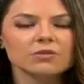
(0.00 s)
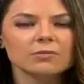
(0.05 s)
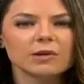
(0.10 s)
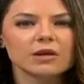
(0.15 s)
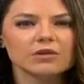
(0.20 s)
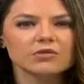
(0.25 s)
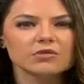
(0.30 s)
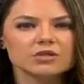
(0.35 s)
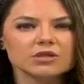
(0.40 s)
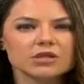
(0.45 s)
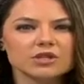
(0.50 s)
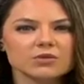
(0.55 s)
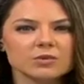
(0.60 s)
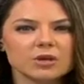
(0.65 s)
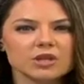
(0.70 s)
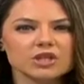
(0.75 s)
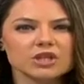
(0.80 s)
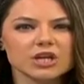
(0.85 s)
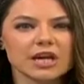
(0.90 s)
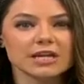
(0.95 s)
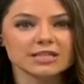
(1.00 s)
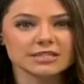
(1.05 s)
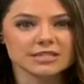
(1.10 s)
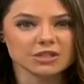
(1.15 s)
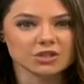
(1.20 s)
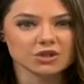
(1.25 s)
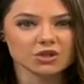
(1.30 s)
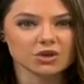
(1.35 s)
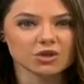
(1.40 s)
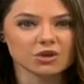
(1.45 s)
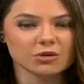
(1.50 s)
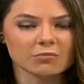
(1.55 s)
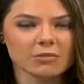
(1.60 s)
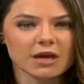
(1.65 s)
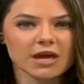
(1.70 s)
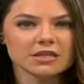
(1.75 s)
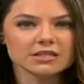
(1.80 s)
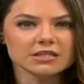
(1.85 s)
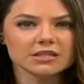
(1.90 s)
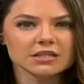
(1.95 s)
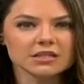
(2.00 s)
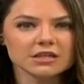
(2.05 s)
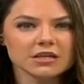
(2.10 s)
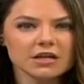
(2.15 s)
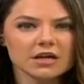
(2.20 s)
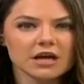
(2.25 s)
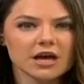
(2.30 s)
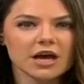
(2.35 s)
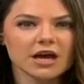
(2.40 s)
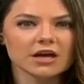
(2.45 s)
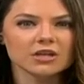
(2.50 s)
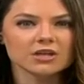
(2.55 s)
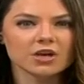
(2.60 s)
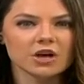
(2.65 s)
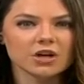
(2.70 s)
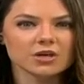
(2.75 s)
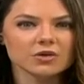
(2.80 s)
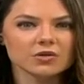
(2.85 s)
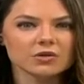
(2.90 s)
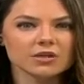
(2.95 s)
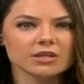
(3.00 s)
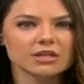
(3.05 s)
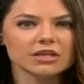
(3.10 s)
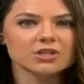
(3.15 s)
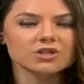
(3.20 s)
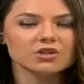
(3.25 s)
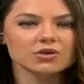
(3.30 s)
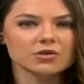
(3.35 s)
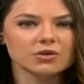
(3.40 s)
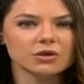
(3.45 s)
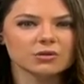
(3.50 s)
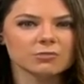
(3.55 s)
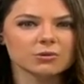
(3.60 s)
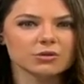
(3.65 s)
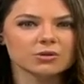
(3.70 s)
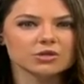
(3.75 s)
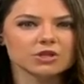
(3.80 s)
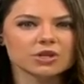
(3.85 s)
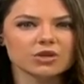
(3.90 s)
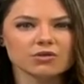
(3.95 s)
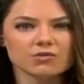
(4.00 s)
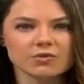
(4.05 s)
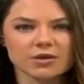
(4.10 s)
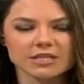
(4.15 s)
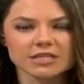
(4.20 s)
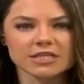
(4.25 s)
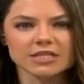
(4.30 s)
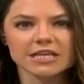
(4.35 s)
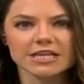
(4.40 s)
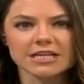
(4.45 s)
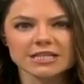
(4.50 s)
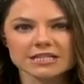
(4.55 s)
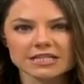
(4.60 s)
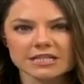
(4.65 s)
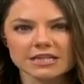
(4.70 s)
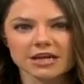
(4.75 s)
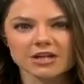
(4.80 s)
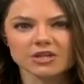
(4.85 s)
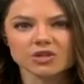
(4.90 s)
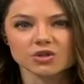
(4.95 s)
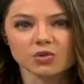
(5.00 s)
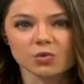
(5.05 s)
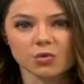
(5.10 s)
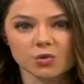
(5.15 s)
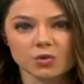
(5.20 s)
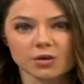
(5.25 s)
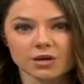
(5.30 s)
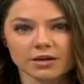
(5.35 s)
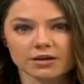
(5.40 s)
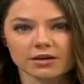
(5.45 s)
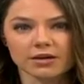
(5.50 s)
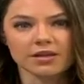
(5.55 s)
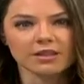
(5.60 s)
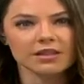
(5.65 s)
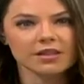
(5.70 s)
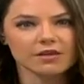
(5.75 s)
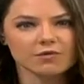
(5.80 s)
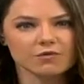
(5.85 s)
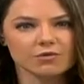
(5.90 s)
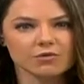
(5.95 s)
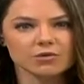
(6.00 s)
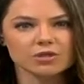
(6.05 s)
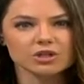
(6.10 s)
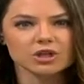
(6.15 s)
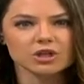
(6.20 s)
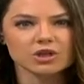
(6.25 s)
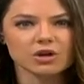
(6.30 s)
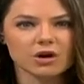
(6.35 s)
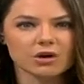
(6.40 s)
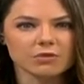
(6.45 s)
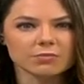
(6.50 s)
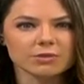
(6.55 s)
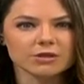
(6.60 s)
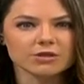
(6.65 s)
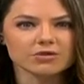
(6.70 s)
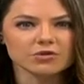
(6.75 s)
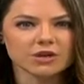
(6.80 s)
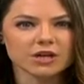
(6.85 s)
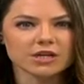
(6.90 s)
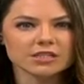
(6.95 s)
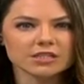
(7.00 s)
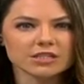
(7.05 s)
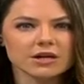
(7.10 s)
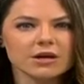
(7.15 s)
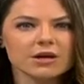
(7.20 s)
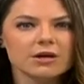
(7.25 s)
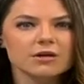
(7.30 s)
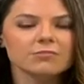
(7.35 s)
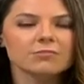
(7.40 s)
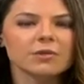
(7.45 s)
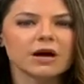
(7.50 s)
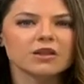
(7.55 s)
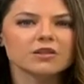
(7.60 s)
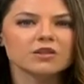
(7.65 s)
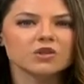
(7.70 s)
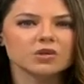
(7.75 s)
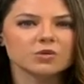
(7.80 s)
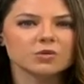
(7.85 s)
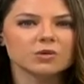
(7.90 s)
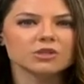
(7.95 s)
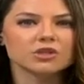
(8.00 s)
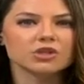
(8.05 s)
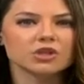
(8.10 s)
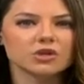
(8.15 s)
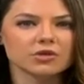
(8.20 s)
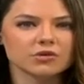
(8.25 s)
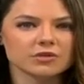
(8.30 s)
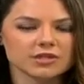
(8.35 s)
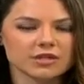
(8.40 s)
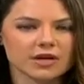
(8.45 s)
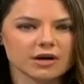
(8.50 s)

the Belarus situation as an internal matter and argue that they do not pose a threat to the international order and therefore should not be addressed by the UN Security